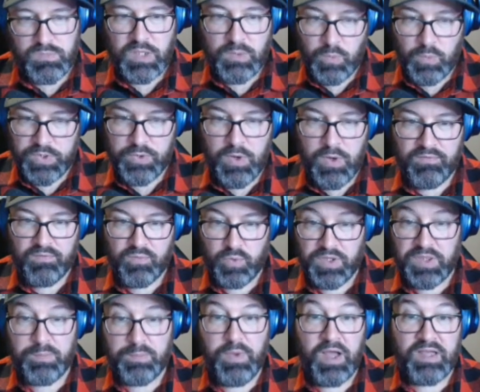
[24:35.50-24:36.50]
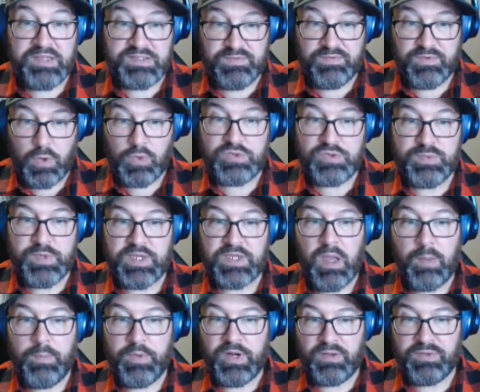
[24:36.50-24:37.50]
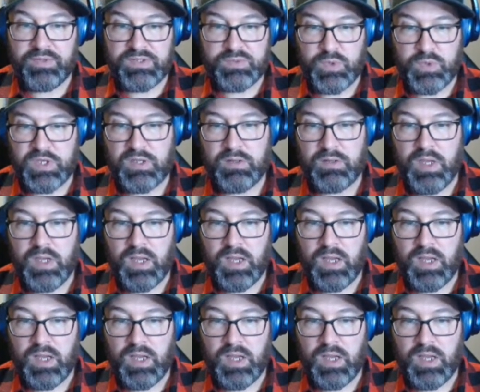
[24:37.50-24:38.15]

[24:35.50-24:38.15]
We do have really positive coach speak coming out this week.